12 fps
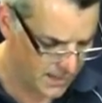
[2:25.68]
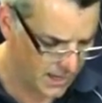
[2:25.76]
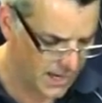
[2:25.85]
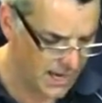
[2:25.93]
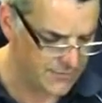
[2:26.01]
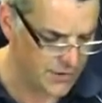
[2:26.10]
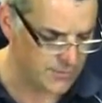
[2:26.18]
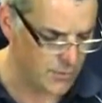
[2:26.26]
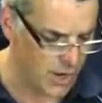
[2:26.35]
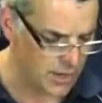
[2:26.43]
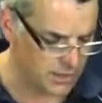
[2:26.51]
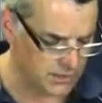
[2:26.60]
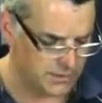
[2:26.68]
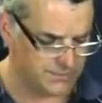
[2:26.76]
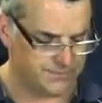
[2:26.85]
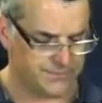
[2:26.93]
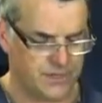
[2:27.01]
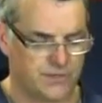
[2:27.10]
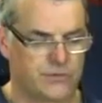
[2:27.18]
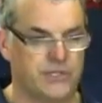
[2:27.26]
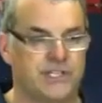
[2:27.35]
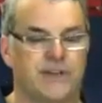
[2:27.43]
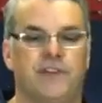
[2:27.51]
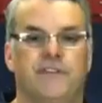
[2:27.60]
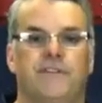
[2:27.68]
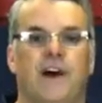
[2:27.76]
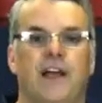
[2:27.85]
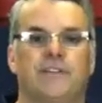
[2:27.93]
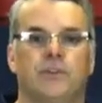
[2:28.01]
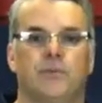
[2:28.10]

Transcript: I have our model 375